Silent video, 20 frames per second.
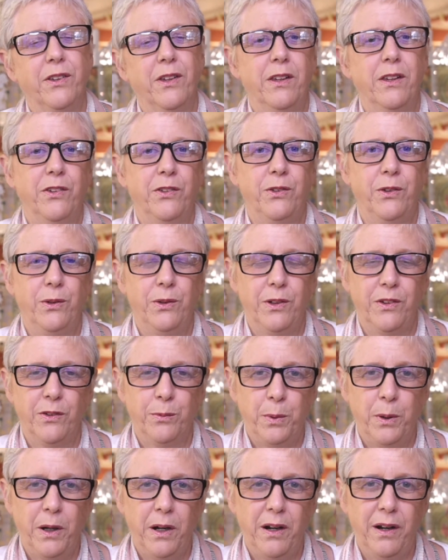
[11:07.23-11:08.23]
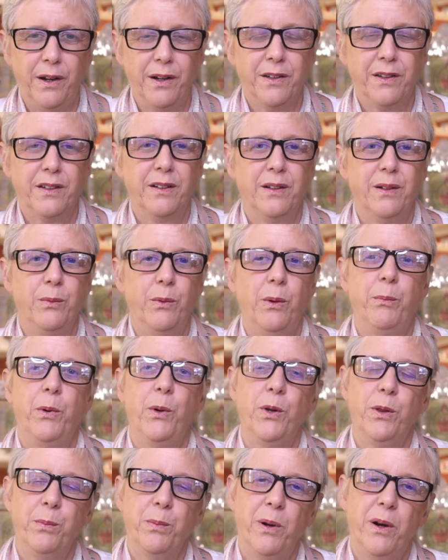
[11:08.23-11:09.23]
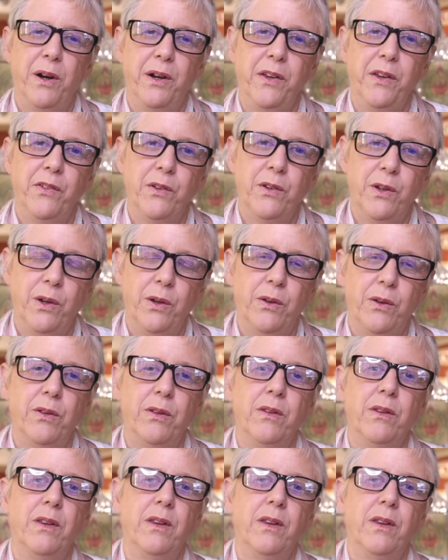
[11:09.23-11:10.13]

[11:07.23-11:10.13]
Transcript: on the student's part where both parties know